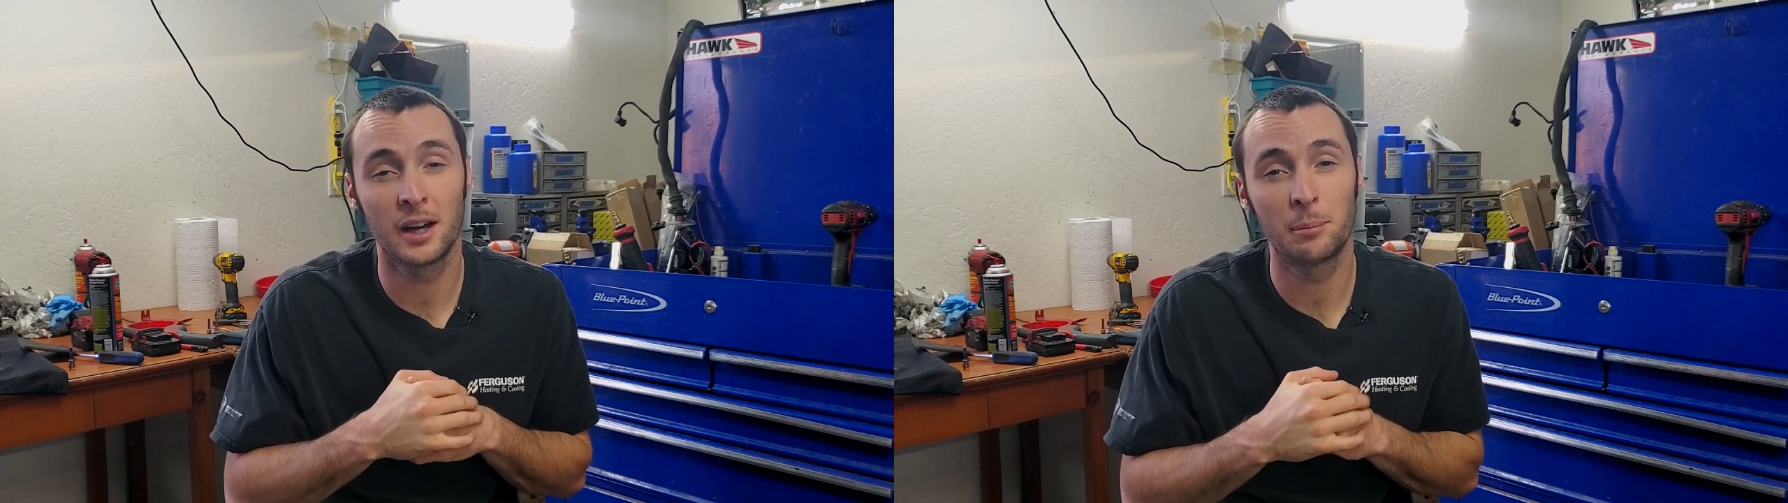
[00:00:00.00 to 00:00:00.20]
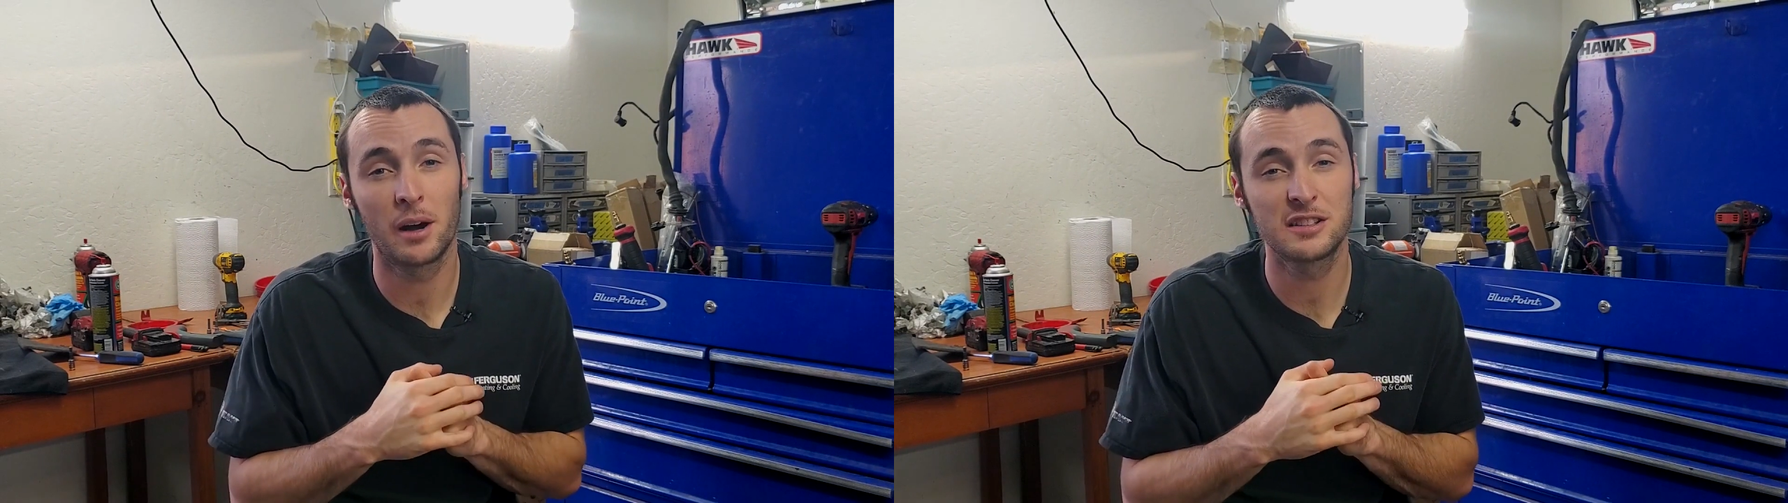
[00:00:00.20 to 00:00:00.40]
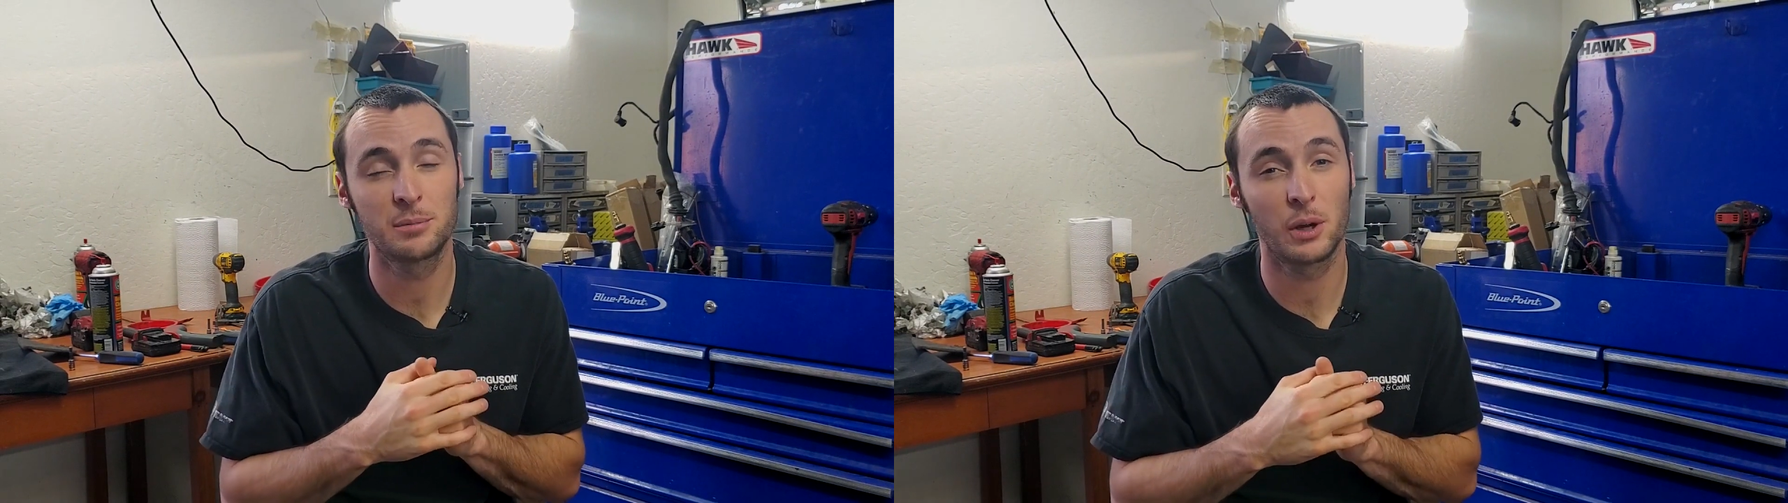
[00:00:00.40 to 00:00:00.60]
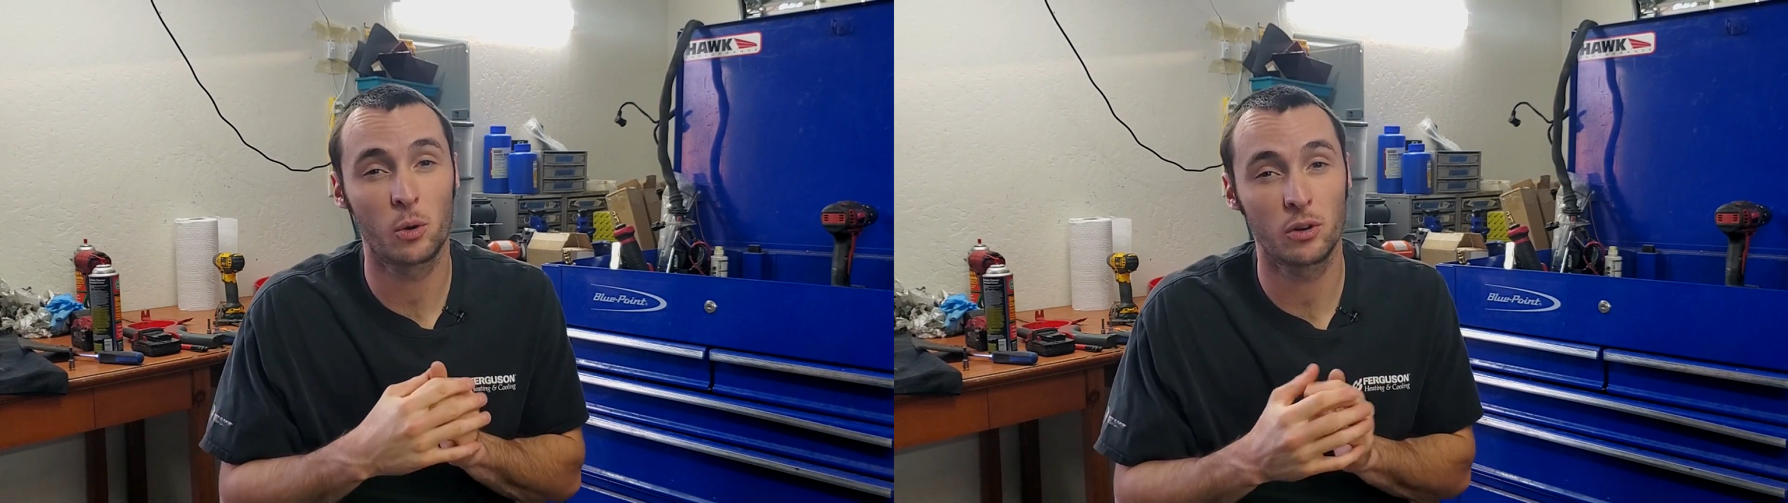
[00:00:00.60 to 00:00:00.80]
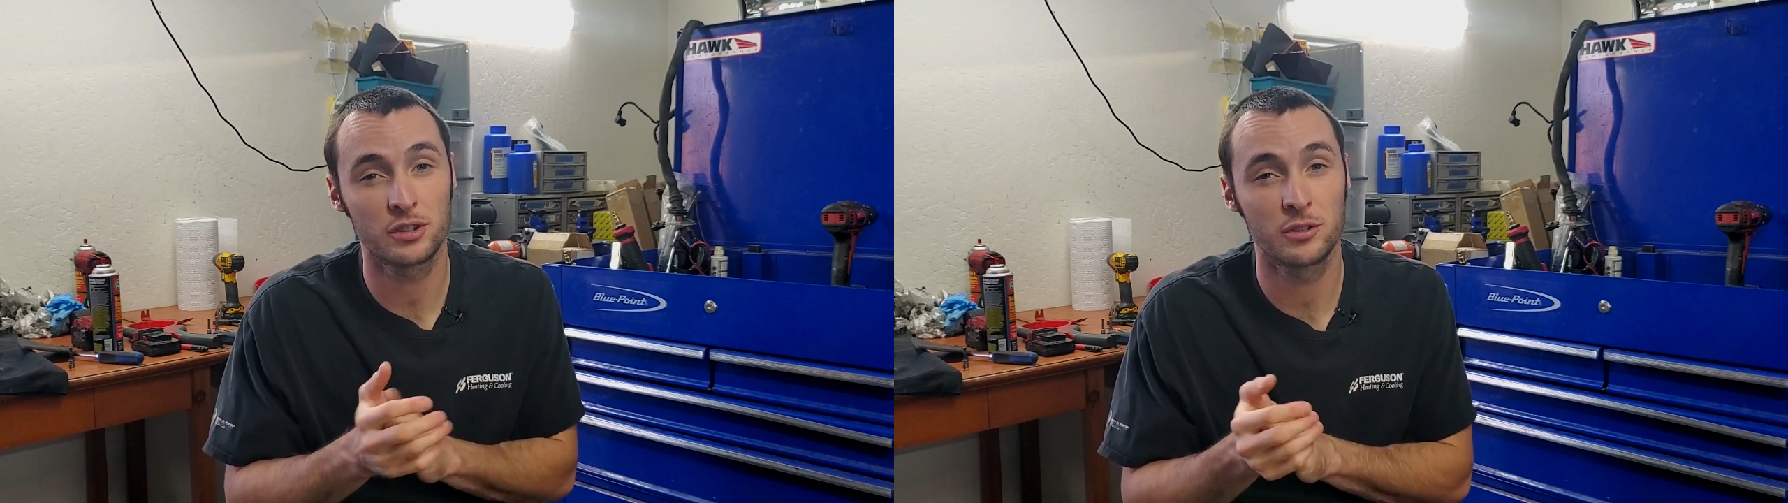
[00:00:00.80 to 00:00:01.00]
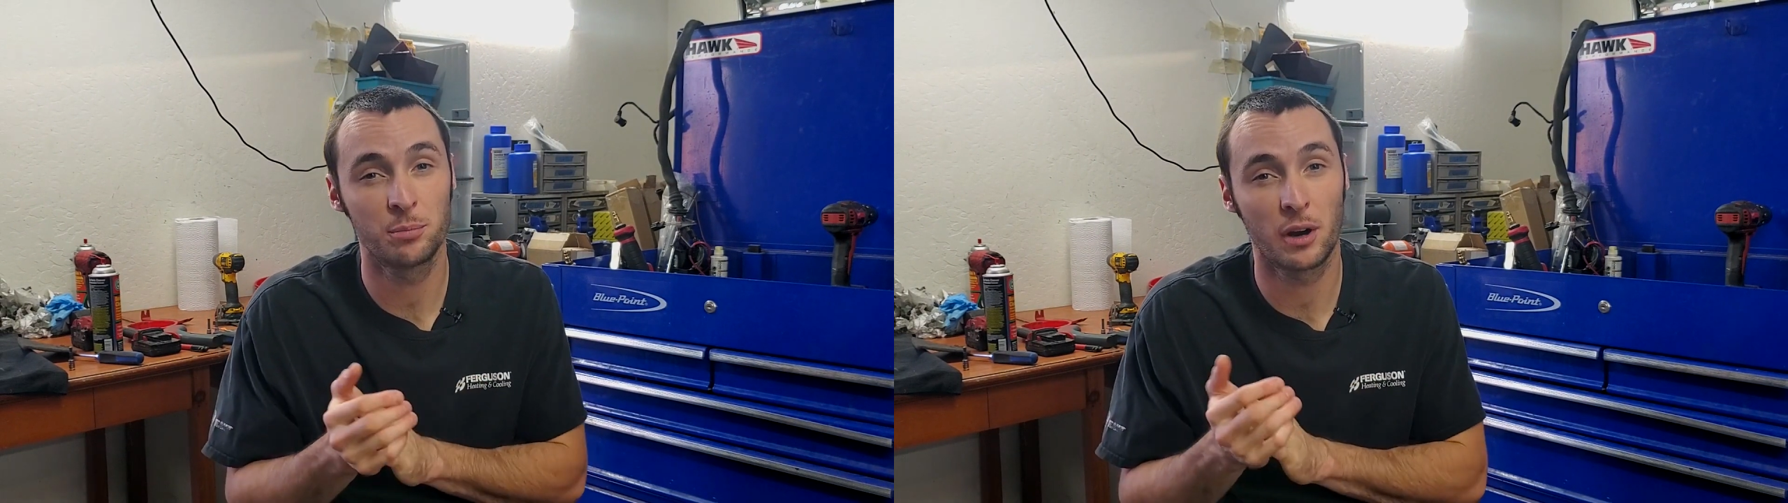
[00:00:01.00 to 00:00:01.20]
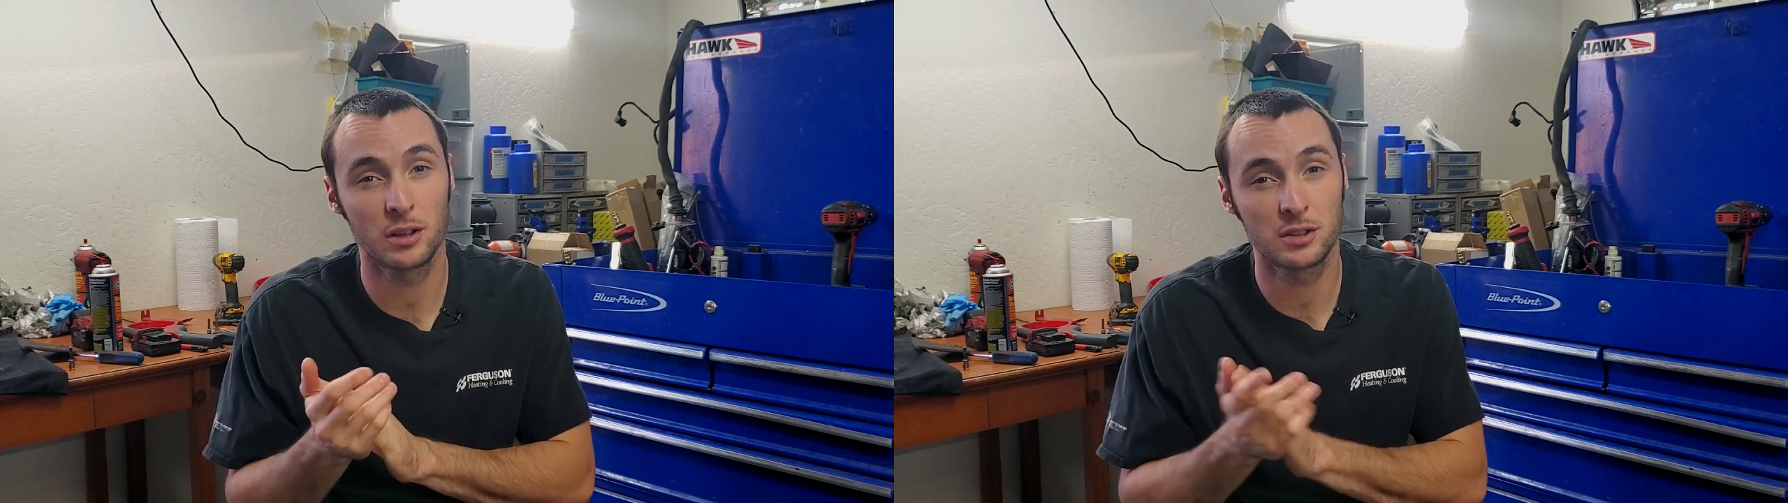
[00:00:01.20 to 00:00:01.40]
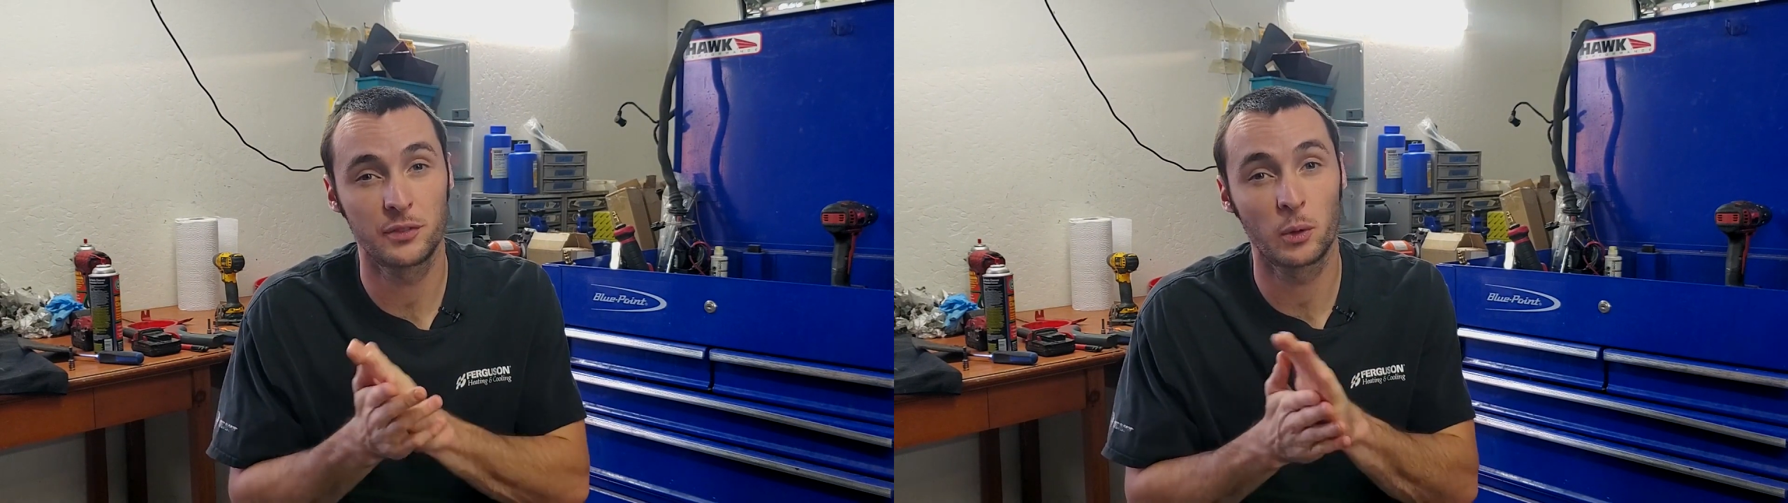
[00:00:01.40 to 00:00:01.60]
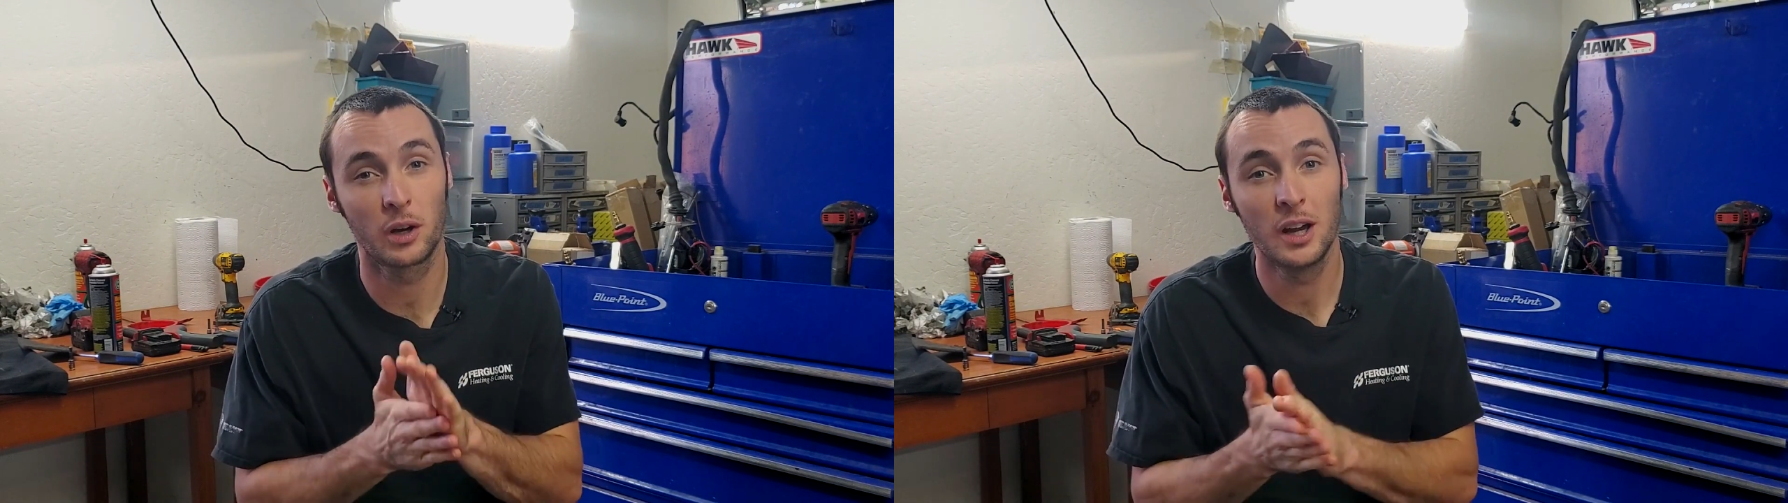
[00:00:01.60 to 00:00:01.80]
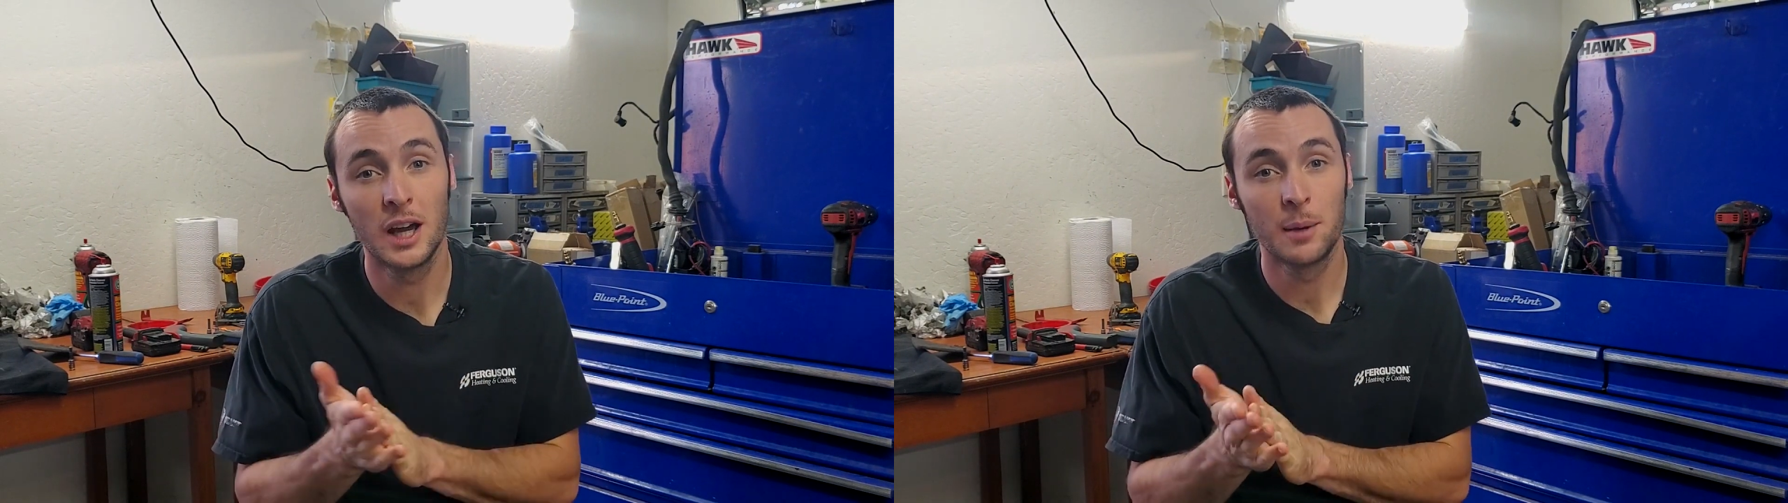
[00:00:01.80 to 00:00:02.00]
possibly order some new parts for,